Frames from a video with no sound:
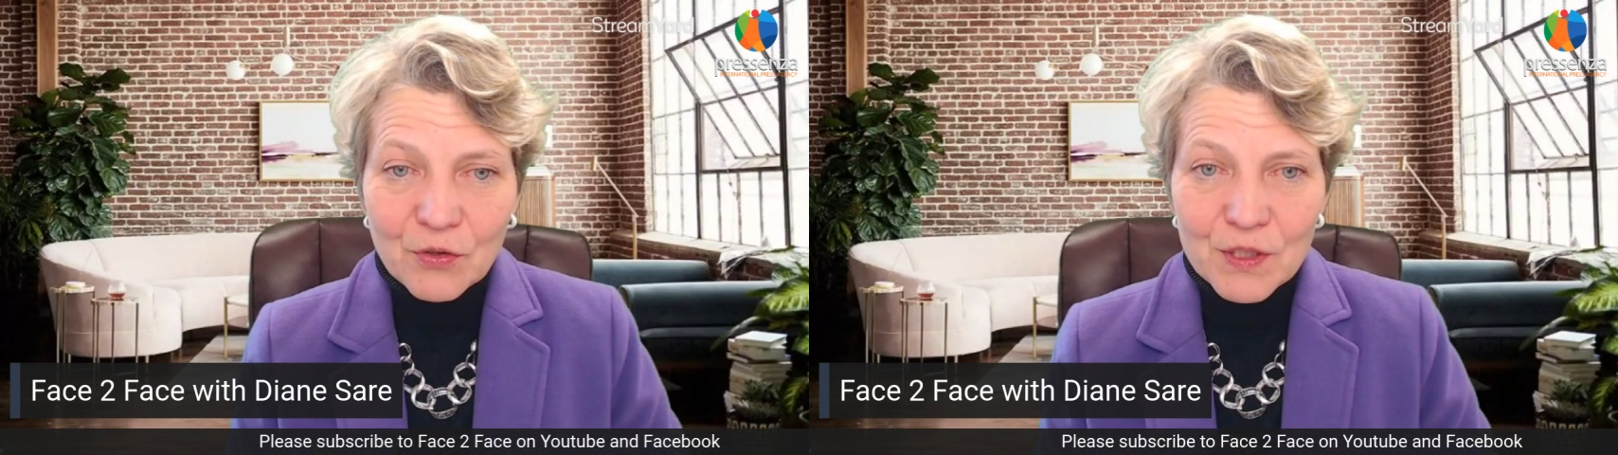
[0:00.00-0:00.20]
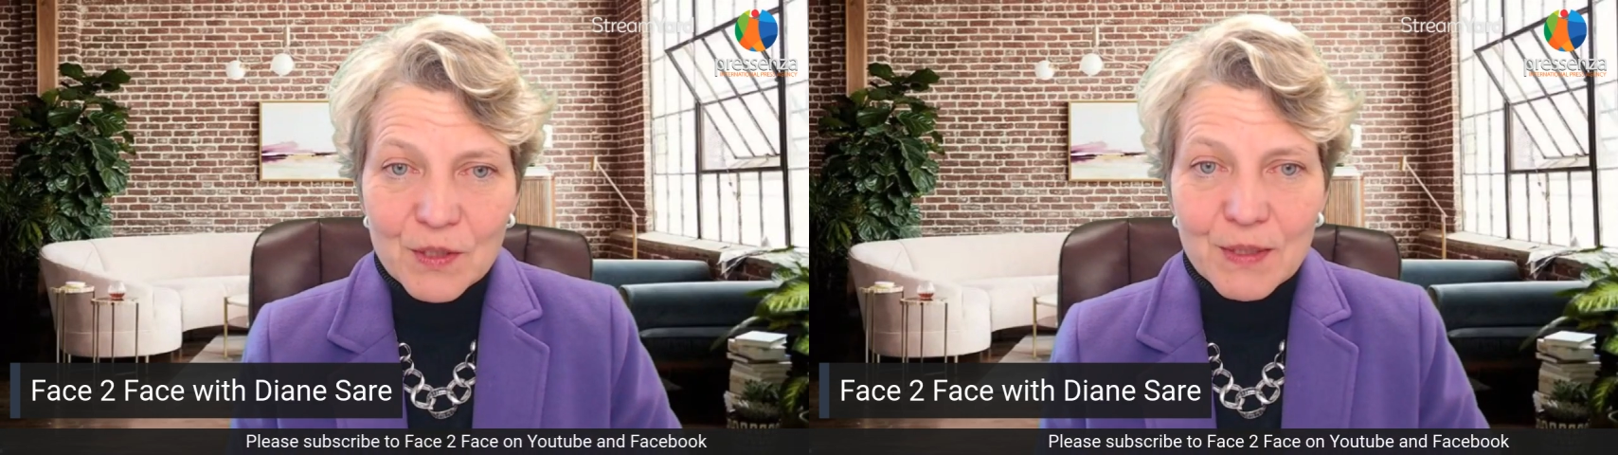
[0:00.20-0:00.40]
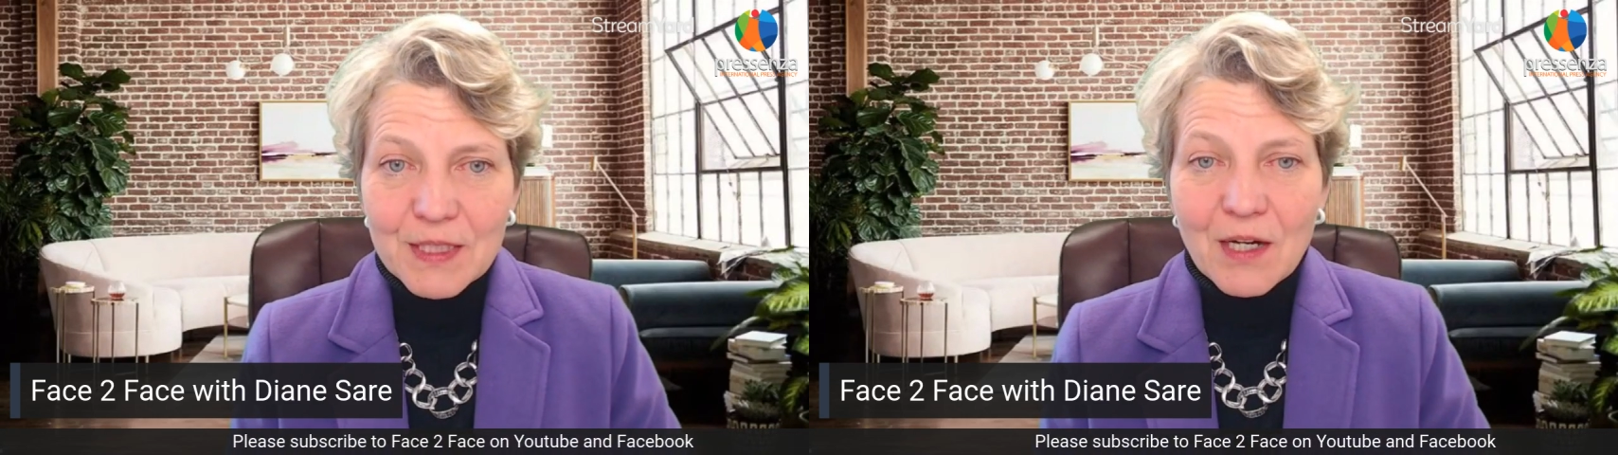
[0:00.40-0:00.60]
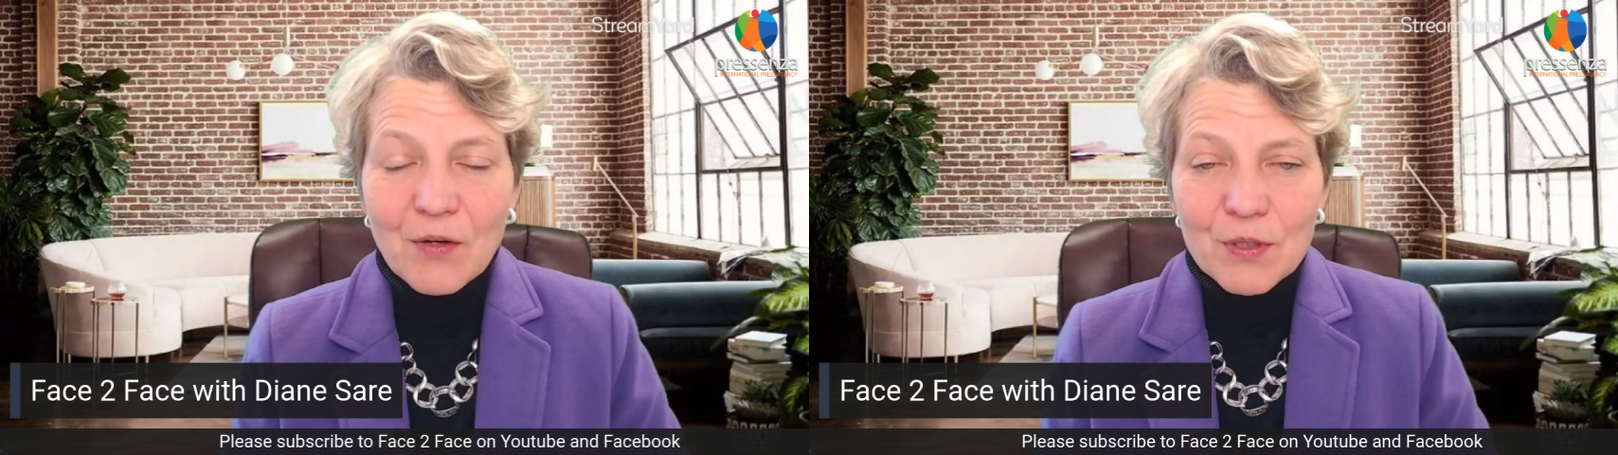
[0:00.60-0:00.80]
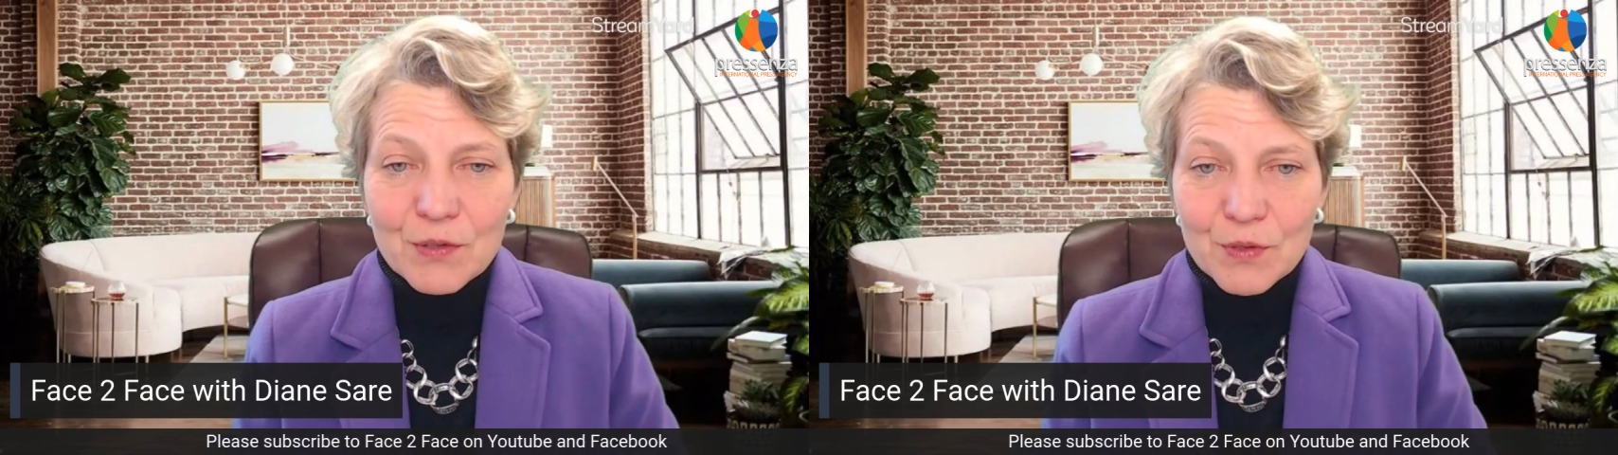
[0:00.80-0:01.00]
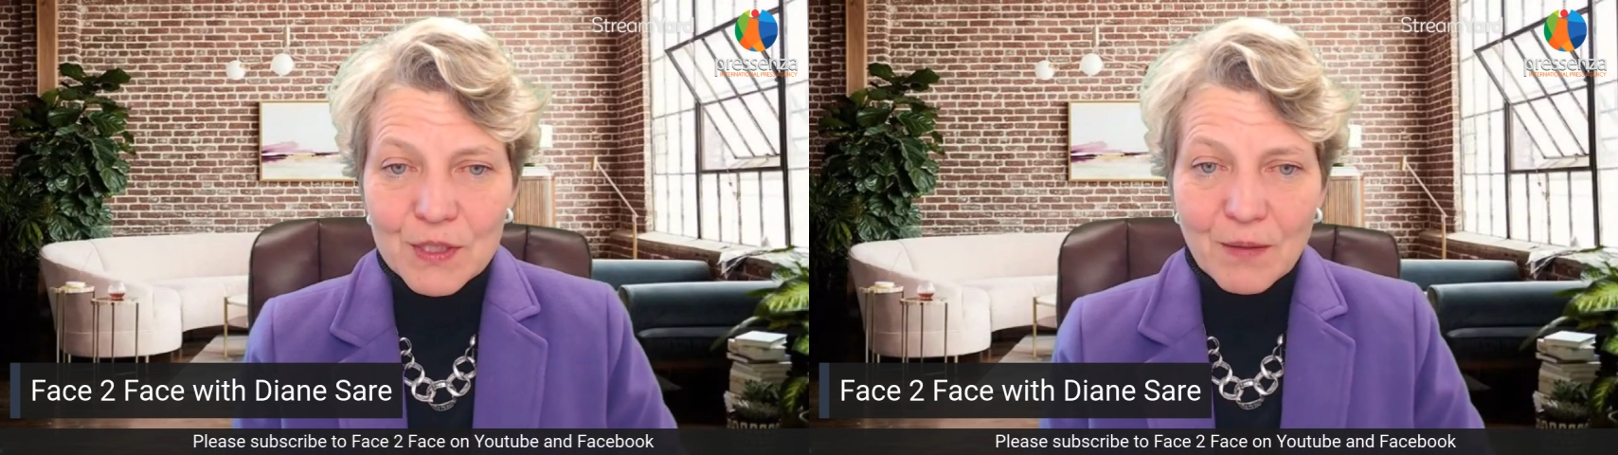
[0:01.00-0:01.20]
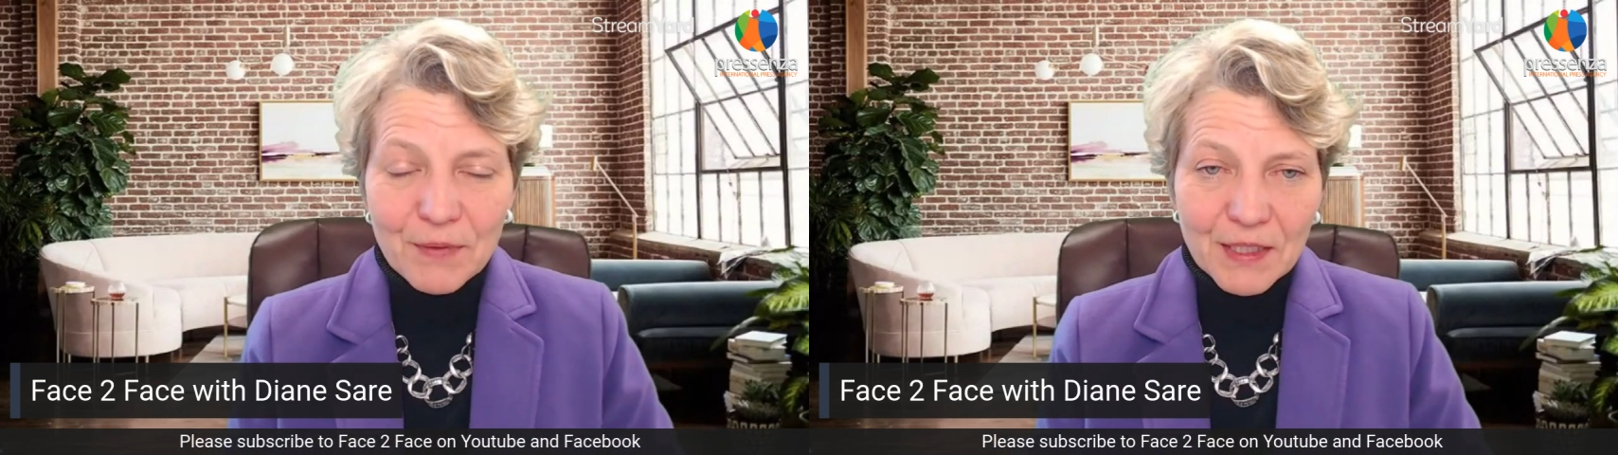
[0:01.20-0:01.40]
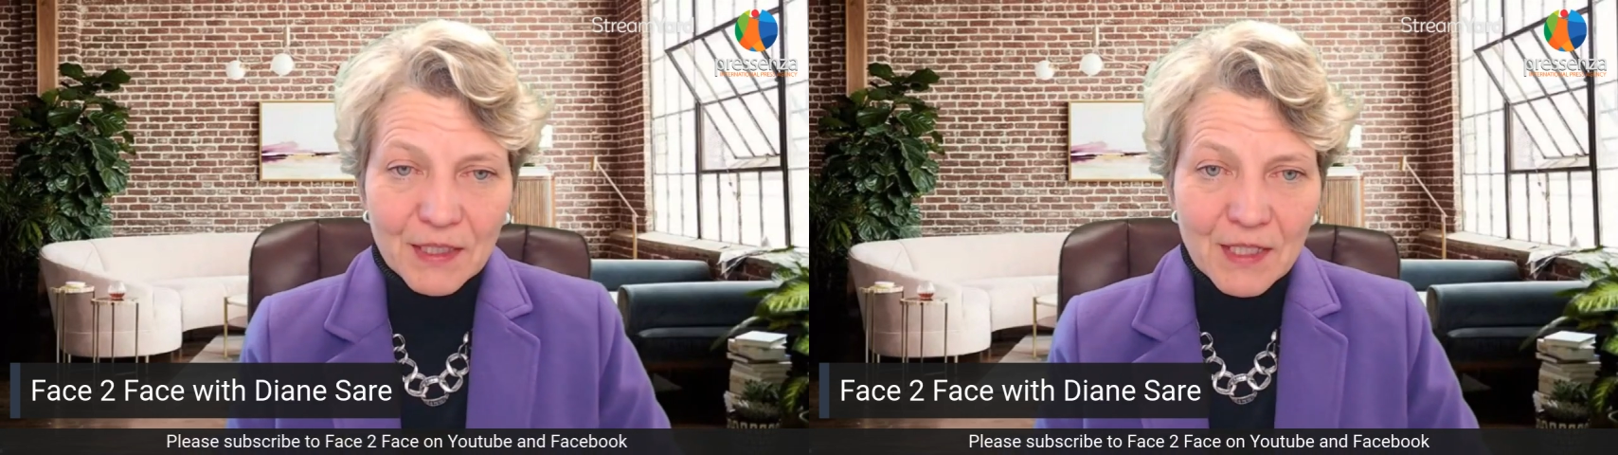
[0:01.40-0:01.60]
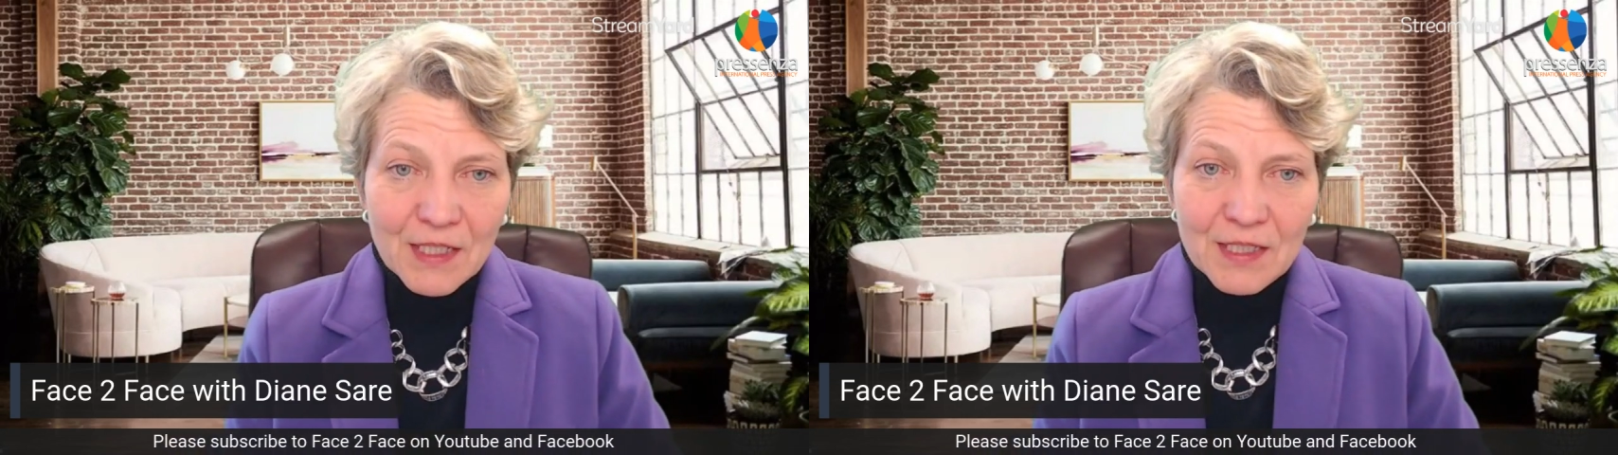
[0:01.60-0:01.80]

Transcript: Christmas carols or something